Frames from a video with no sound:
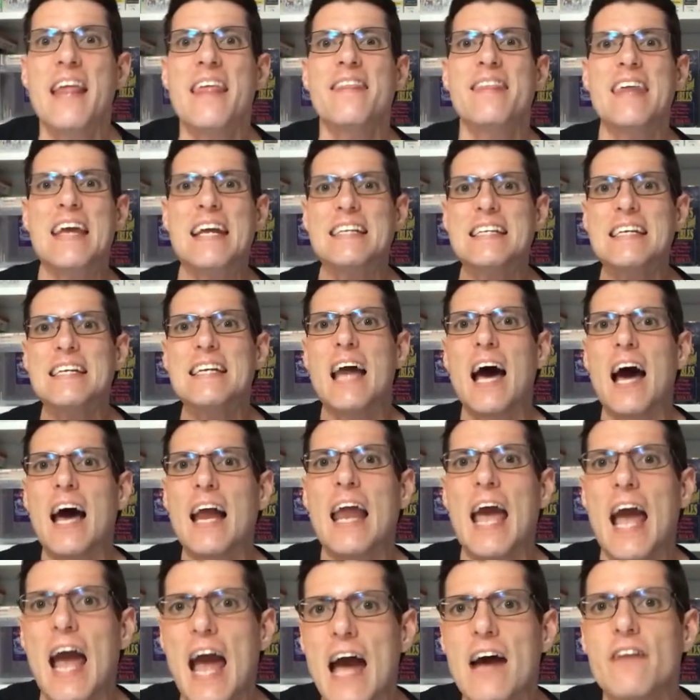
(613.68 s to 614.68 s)
They did not
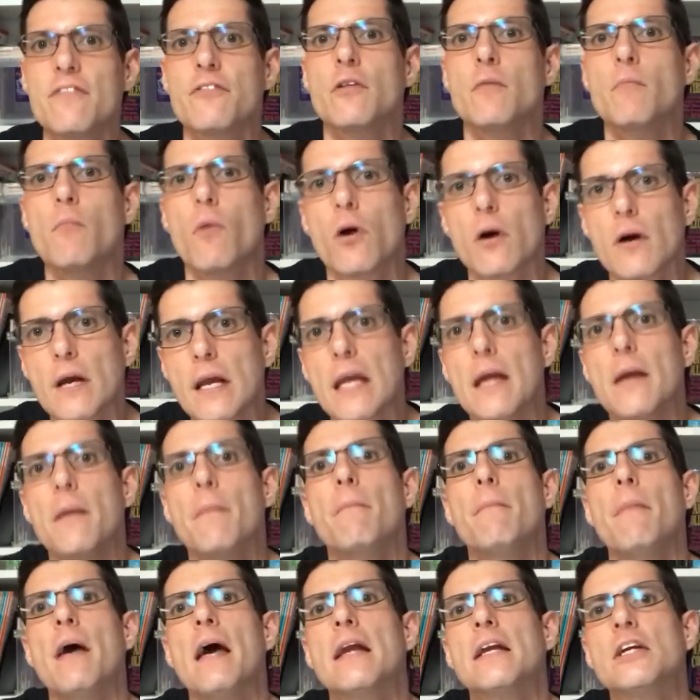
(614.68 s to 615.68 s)
have the
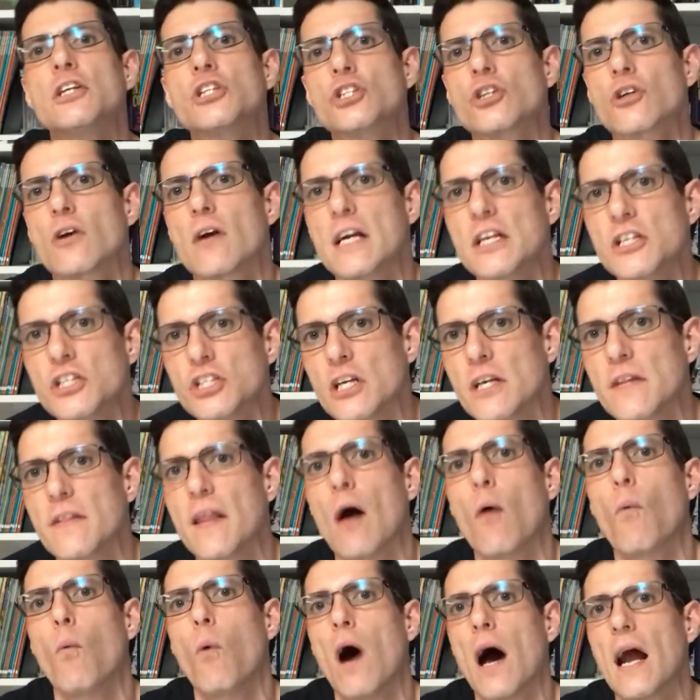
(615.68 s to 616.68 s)
market penetration
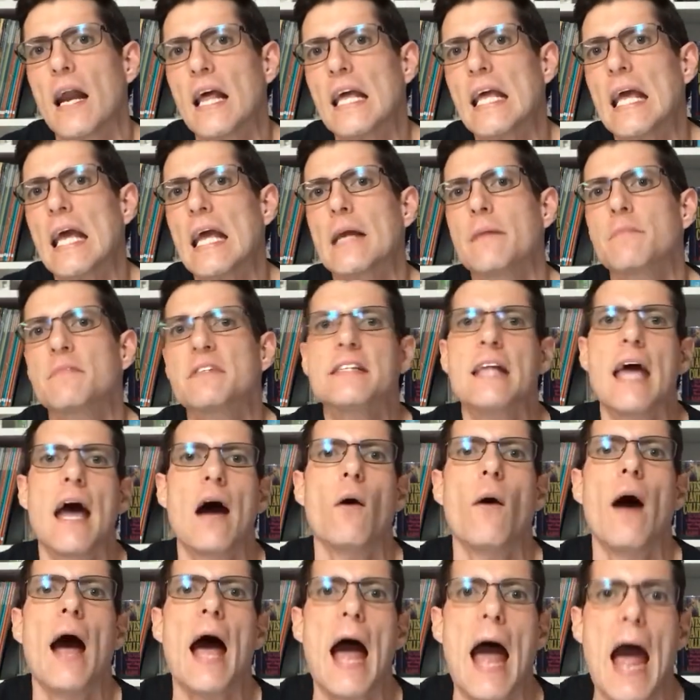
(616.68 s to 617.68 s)
that WATA Games
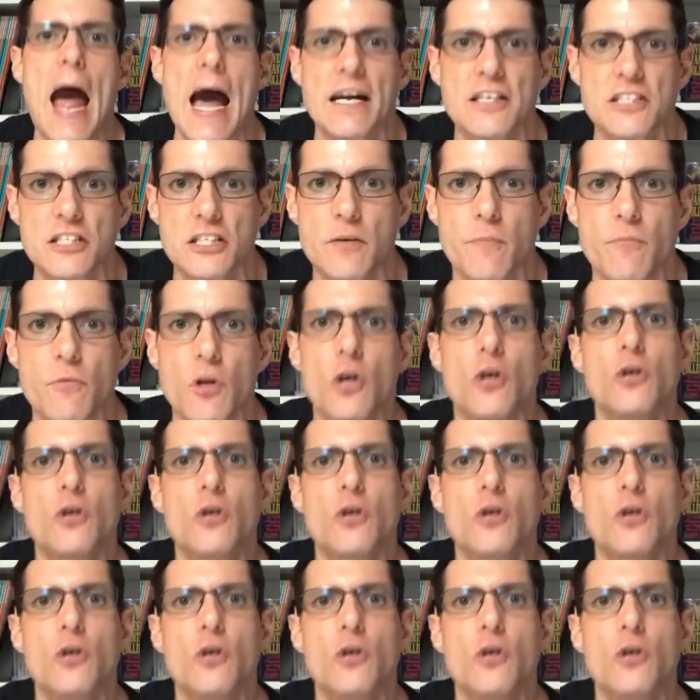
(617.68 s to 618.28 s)
now has.